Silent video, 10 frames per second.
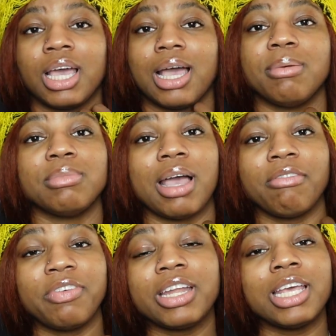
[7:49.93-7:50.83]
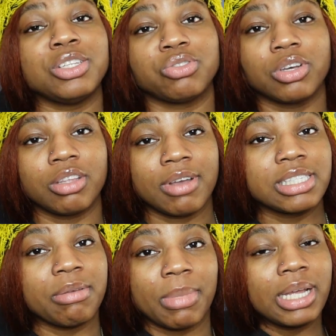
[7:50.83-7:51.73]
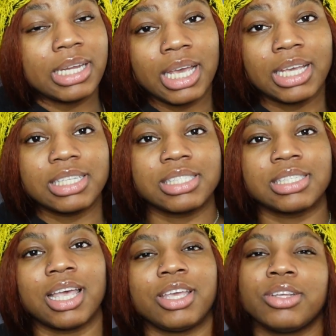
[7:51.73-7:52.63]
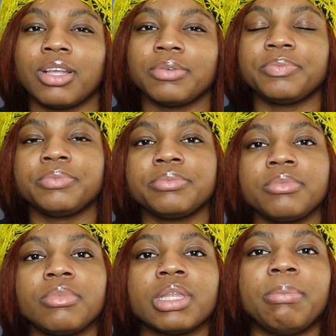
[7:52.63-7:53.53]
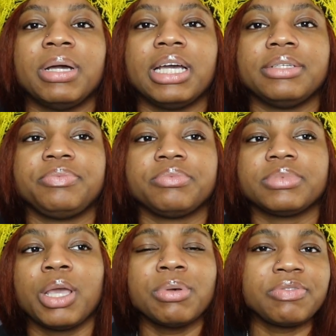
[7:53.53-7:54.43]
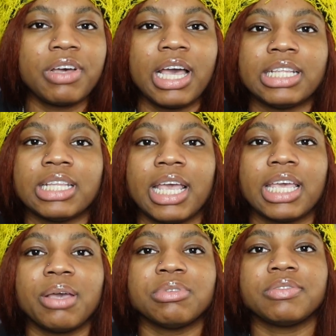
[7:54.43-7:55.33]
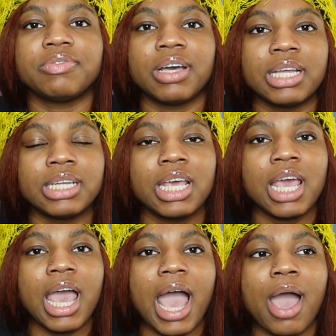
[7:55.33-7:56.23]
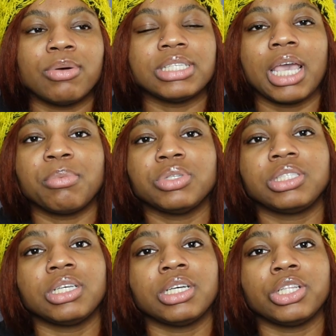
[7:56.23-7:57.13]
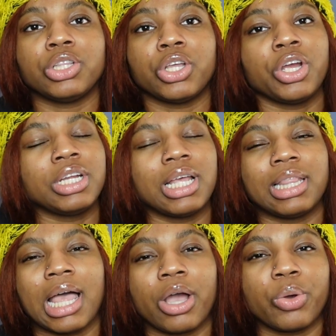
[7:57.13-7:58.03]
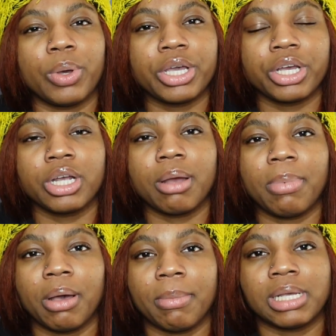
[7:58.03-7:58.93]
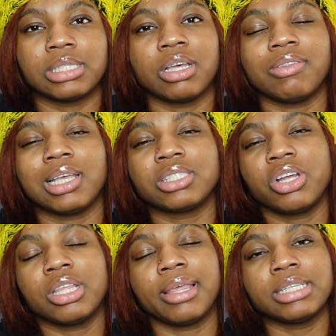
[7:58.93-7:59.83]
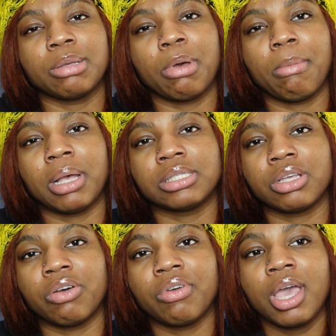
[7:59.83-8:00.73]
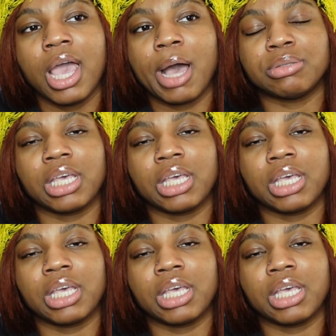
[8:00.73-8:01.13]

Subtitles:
I'm finna enjoy the rest of my days, like, you know. But it was fun. Like it was fun. I was able to learn a lot quicker about myself. Like certain things about myself I was